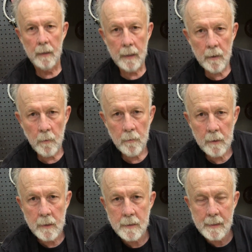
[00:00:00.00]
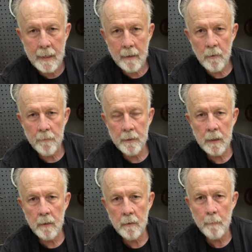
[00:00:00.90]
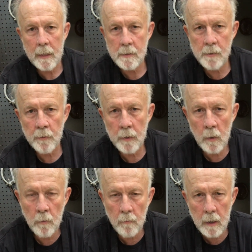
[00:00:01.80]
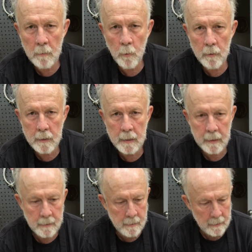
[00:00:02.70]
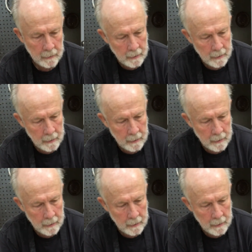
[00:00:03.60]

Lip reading: Hello, Stan Irvin here in my studio in Rockport, Texas.